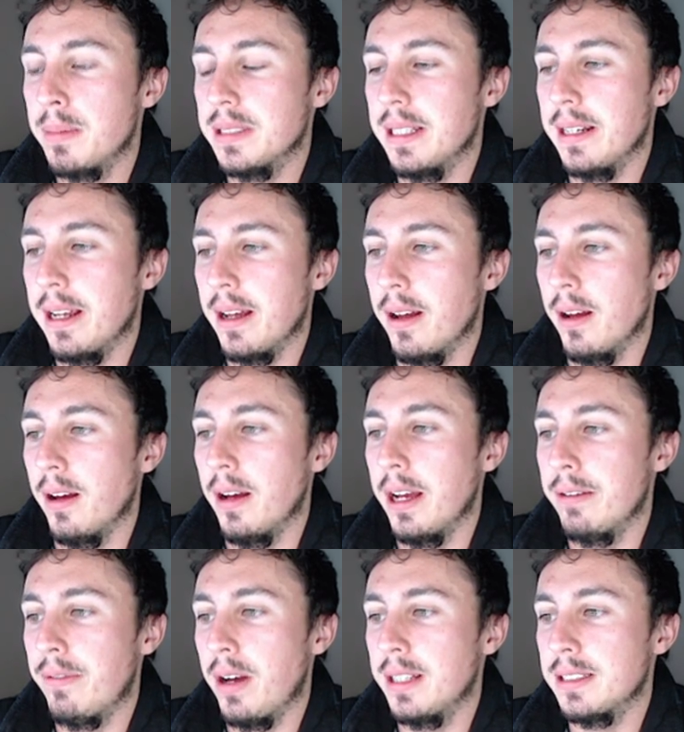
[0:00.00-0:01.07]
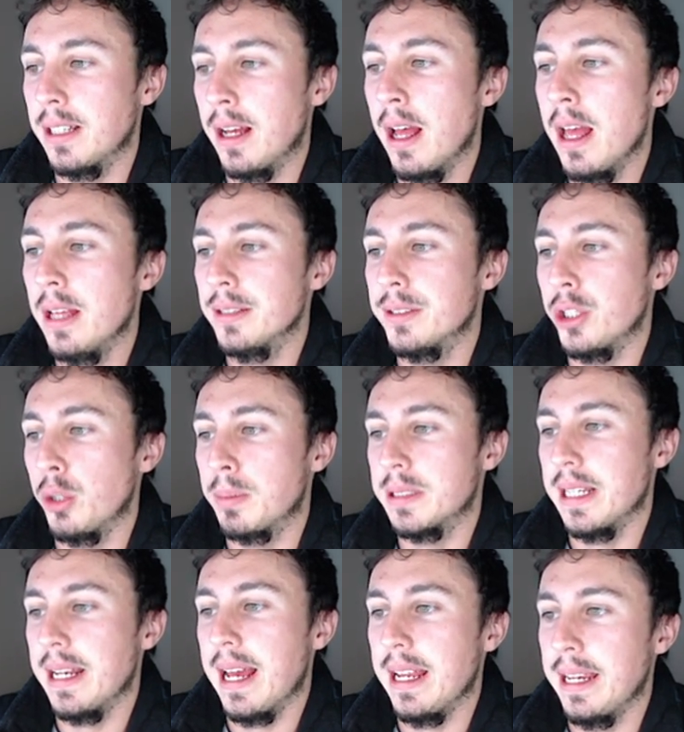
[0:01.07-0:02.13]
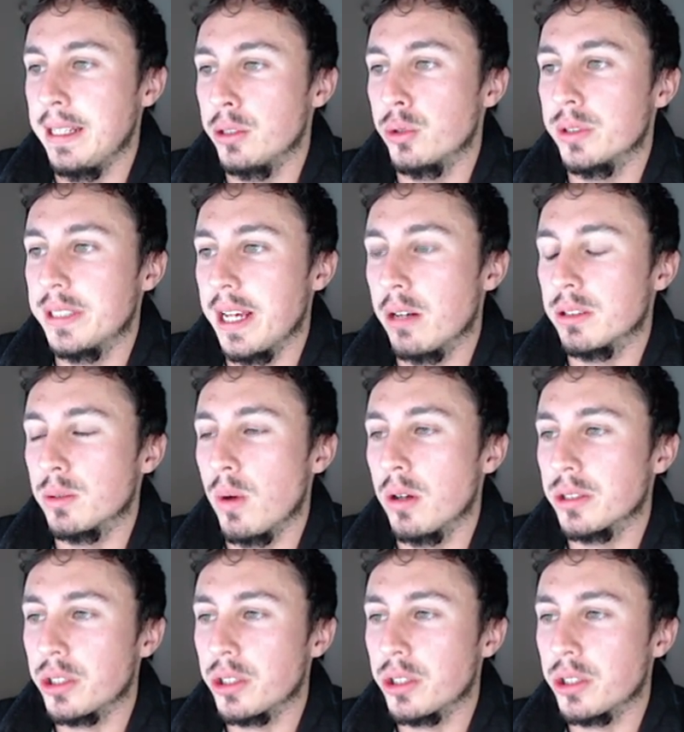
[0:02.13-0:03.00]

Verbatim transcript: percent uh, advisor, two percent angel sale as well.